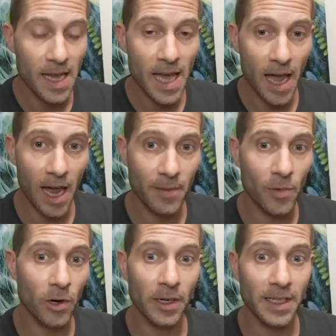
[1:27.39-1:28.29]
add
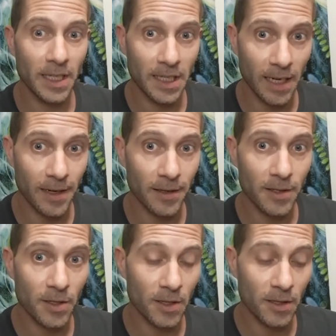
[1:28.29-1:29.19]
more
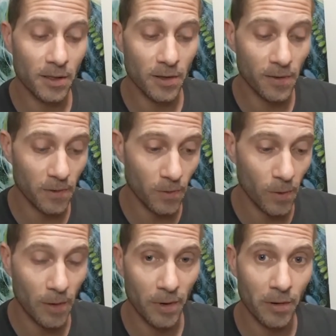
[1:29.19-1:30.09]
details to
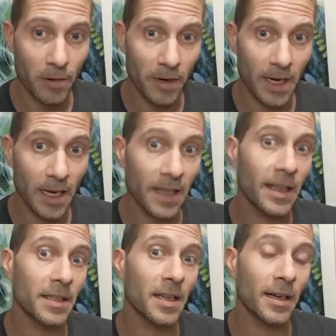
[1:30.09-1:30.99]
what we were reading on
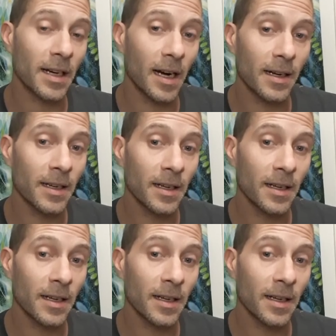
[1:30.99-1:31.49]
that center card.